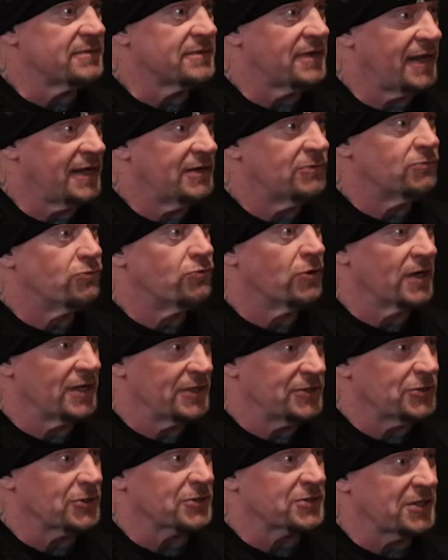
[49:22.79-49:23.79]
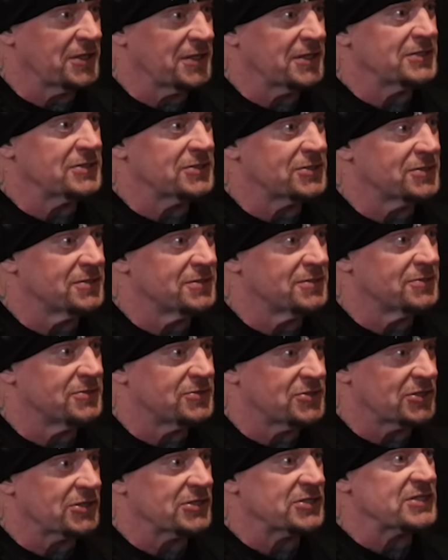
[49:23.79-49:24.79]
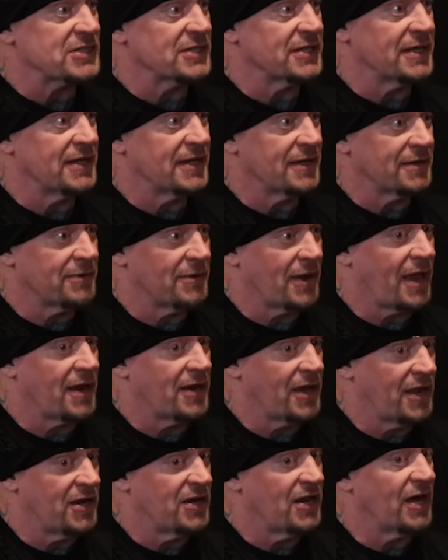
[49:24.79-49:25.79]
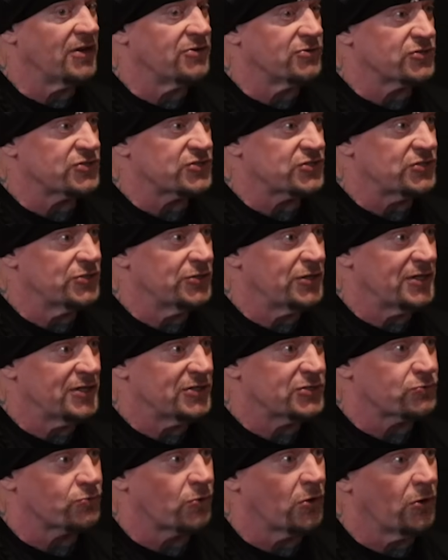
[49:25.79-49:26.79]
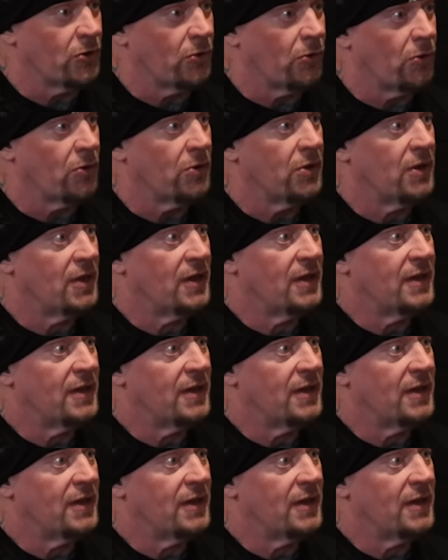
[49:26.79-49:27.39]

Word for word: He really took things seriously and, and, and understood his role